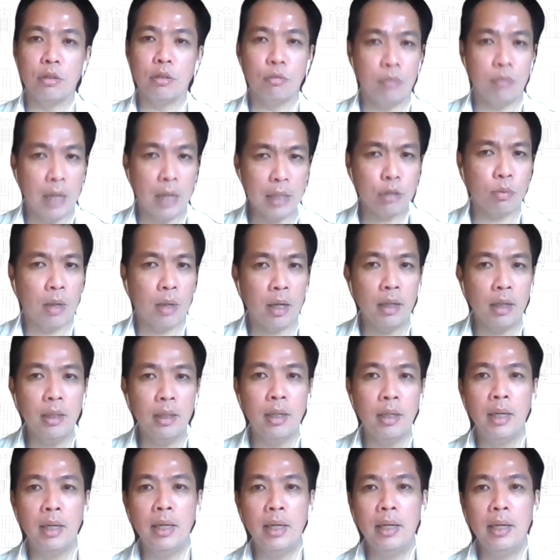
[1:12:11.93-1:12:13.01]
So that's why
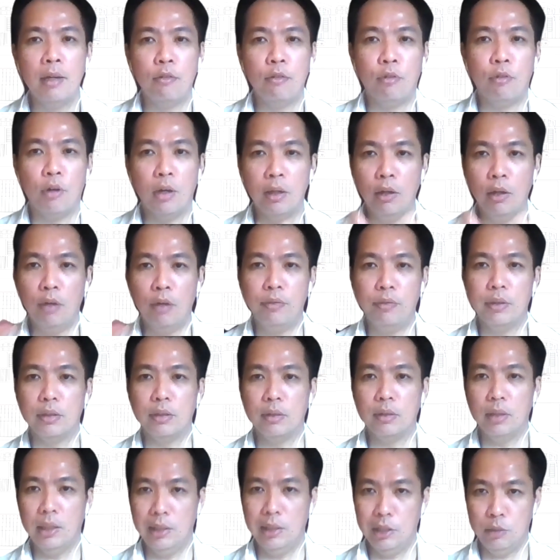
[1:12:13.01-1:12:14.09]
for a lot
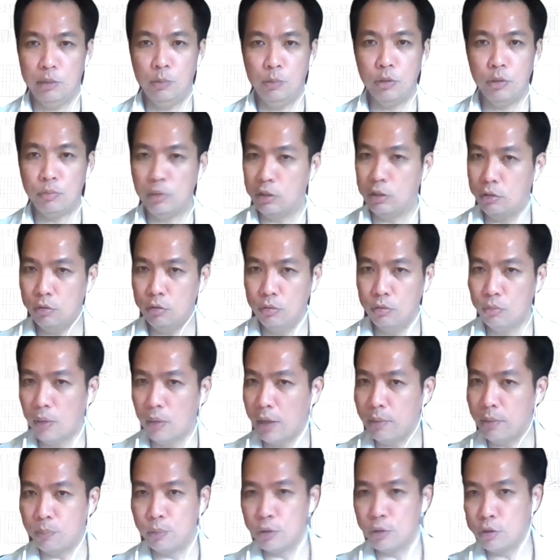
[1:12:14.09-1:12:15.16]
of disputes, we still
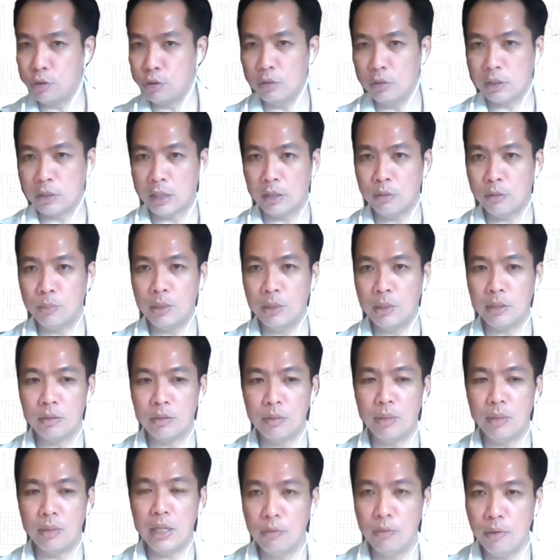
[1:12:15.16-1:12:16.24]
want to push through a settlement
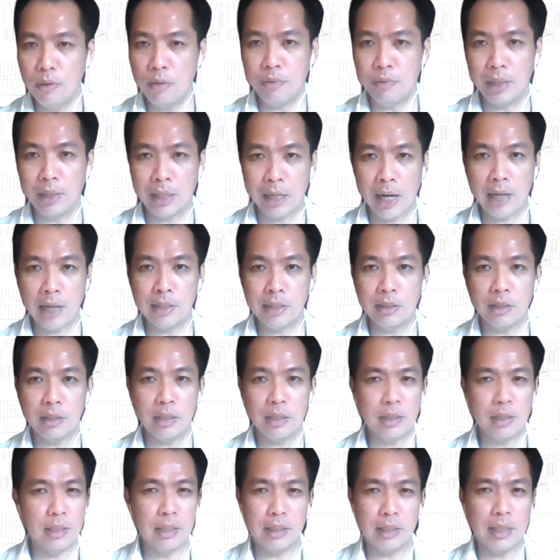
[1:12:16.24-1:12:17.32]
agreement, even if the client
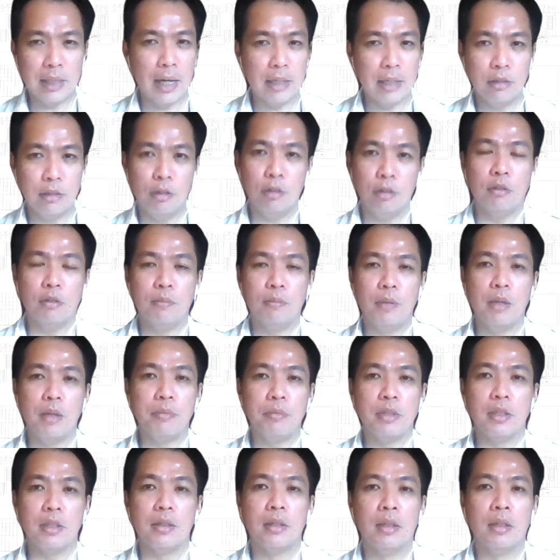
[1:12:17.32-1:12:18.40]
says, this guy is not going to pay
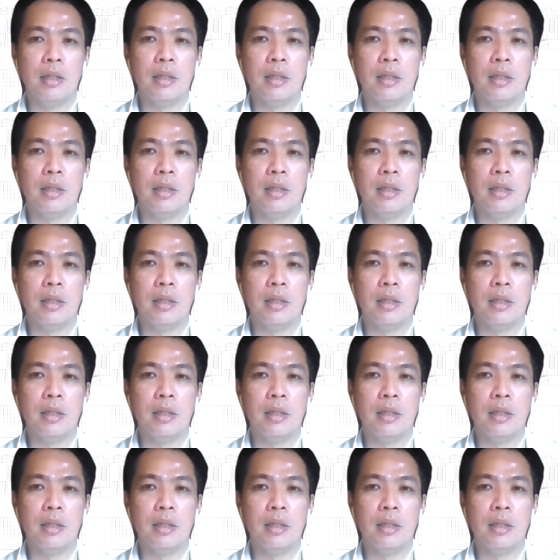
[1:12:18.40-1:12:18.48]
me.